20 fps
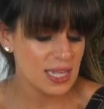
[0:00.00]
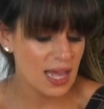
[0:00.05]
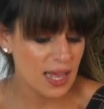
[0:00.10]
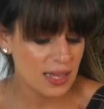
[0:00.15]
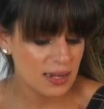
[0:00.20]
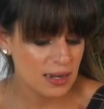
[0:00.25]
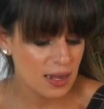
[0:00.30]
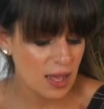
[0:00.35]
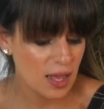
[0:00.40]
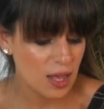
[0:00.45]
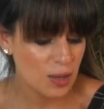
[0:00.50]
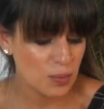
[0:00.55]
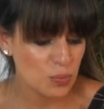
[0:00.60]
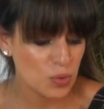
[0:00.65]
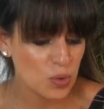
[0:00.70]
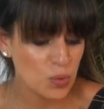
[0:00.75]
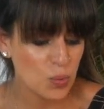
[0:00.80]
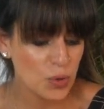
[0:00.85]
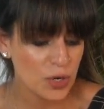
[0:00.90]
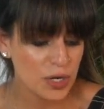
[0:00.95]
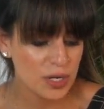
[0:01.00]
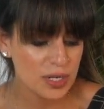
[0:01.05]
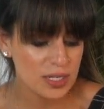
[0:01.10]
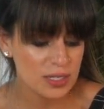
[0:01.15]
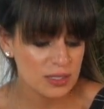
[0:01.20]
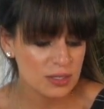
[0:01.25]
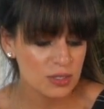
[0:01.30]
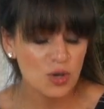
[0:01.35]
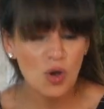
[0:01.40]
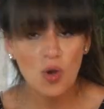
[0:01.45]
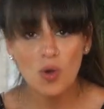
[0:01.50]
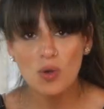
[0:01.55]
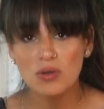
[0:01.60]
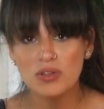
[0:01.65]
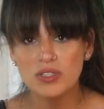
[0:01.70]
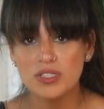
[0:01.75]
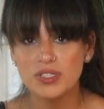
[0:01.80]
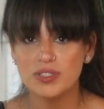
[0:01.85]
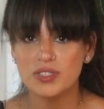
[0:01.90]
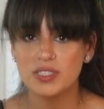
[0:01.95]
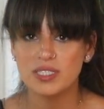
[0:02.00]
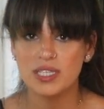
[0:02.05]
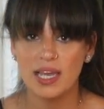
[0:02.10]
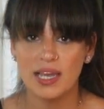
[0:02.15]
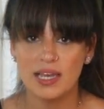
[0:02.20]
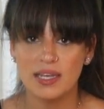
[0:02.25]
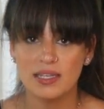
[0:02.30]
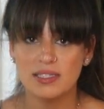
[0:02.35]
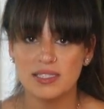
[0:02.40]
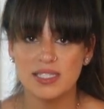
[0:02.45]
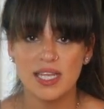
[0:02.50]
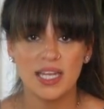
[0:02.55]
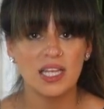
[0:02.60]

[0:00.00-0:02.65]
that will work in golds or tans,